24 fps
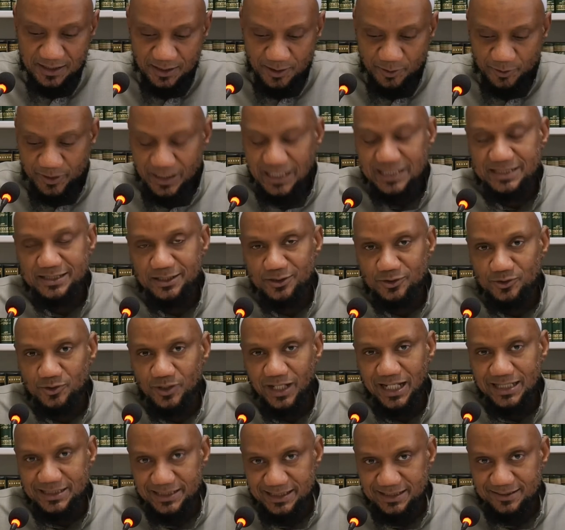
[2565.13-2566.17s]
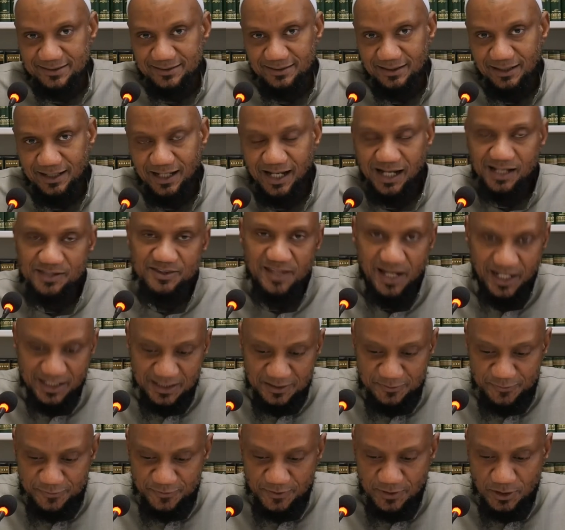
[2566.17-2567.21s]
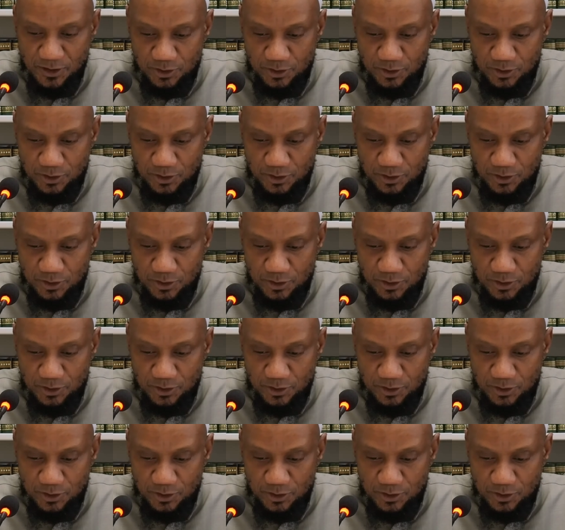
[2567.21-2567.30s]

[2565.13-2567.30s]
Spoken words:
relating to hadith ad-da'if.